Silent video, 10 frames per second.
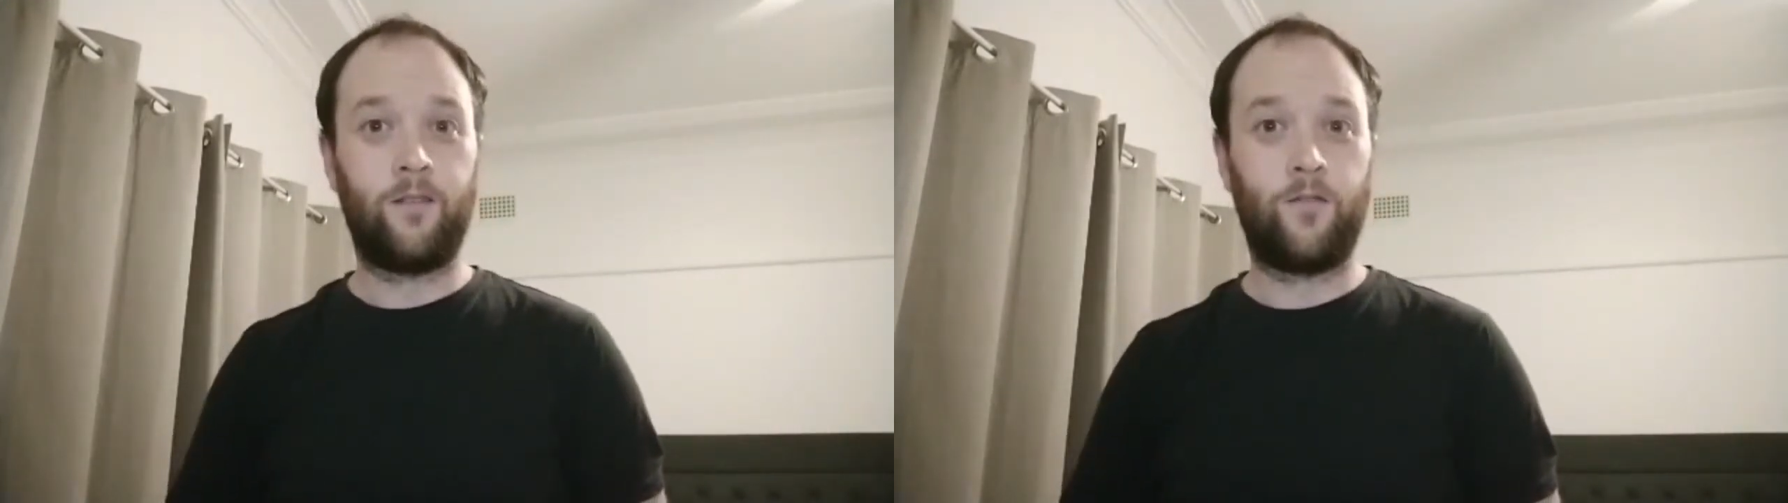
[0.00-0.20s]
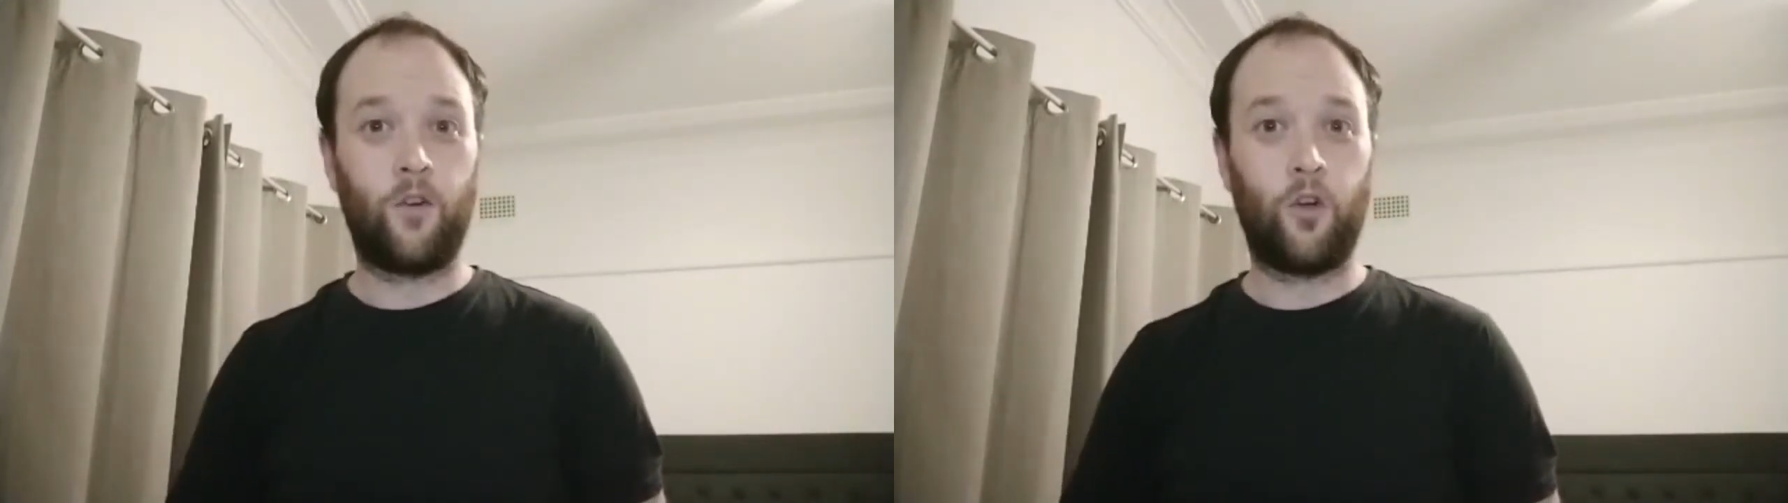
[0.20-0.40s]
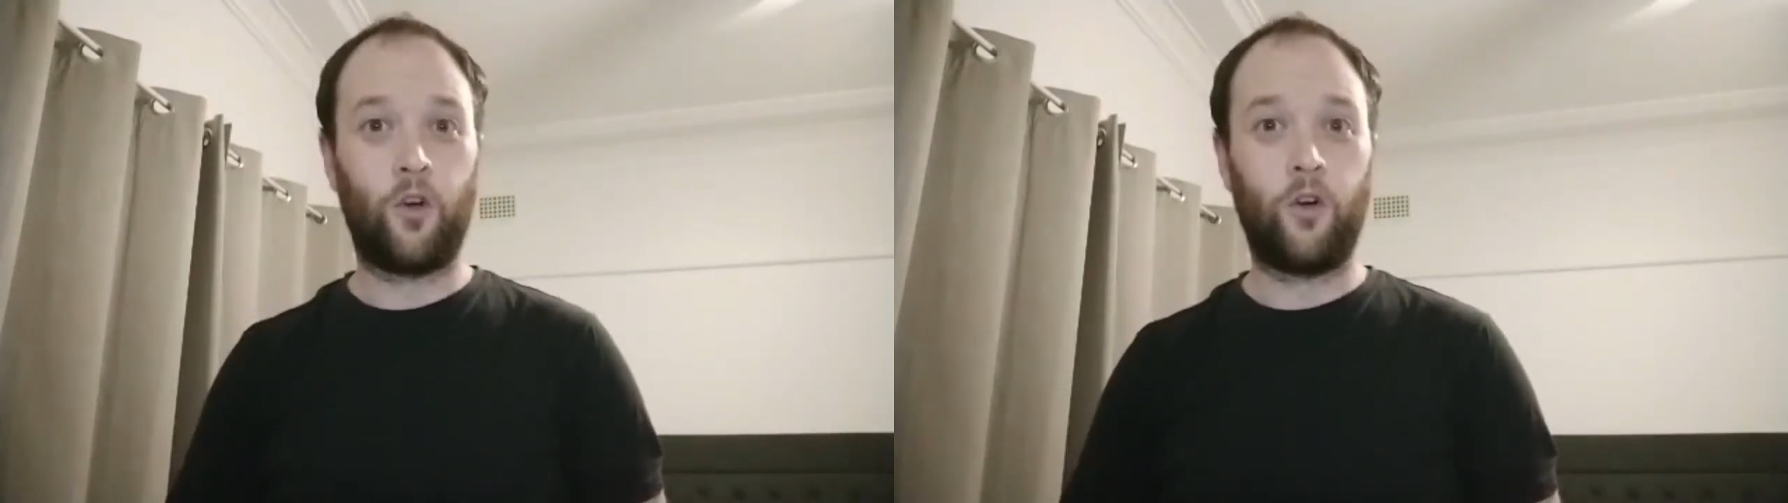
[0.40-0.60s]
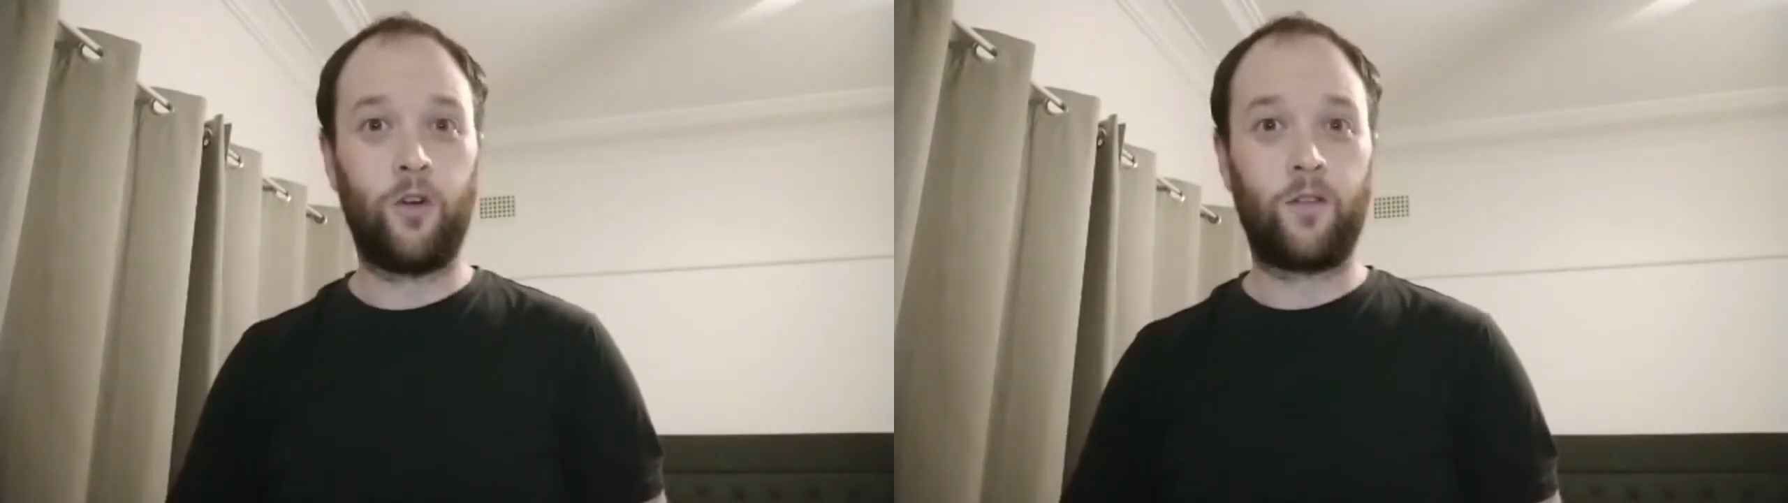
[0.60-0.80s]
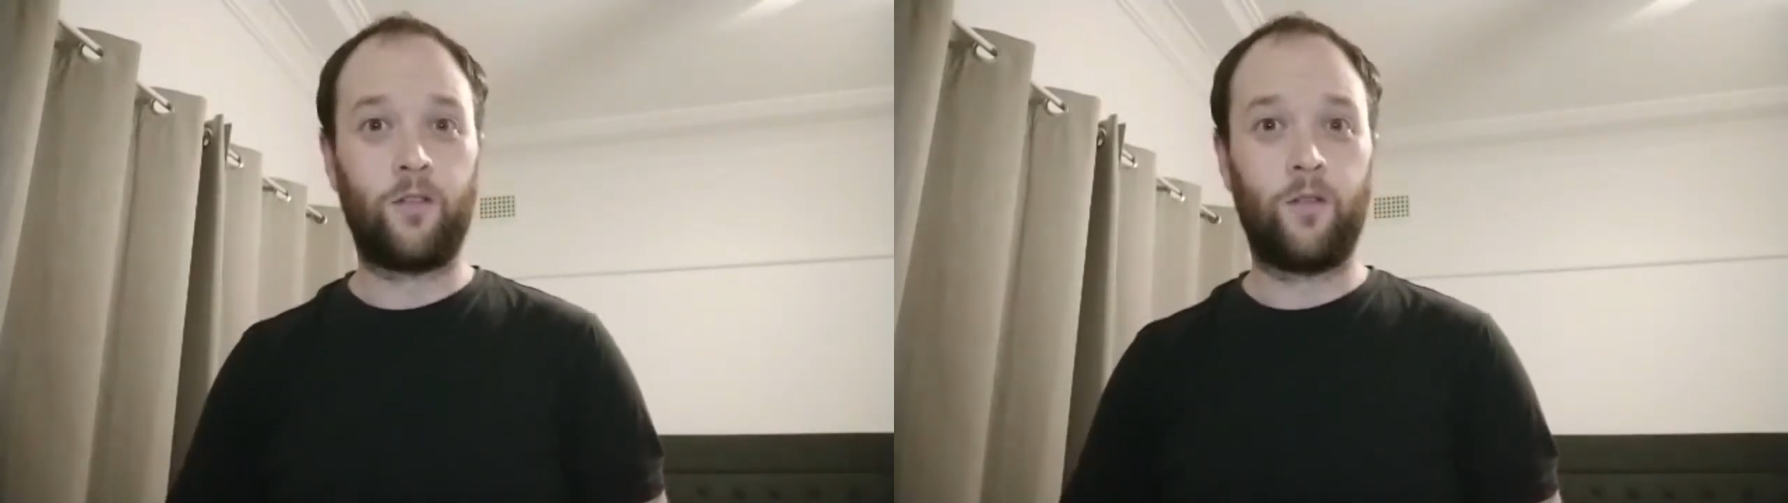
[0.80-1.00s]
for
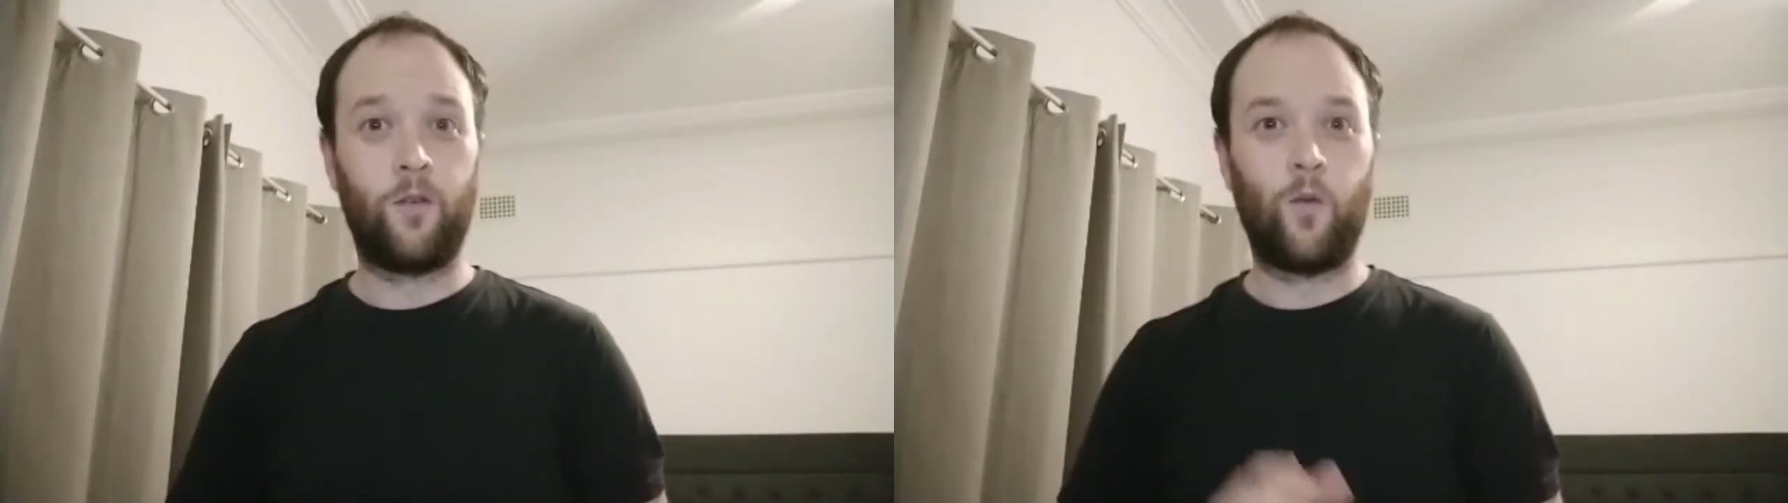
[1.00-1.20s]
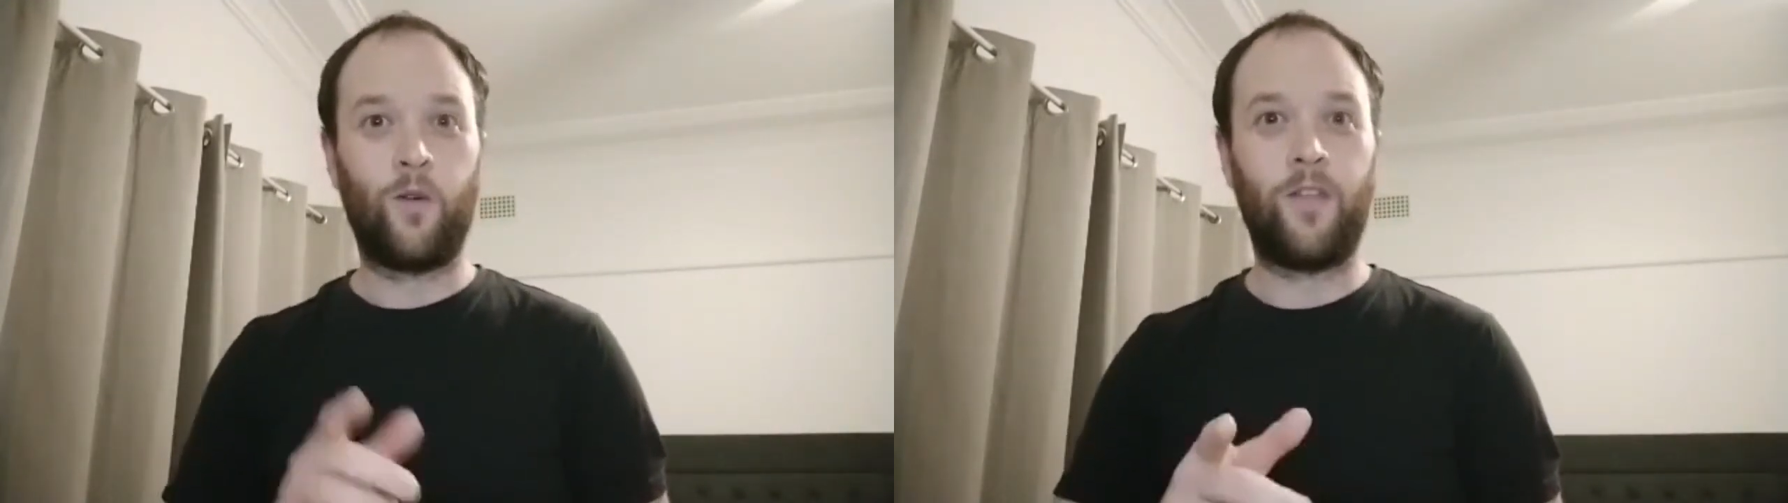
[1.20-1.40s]
God? Well,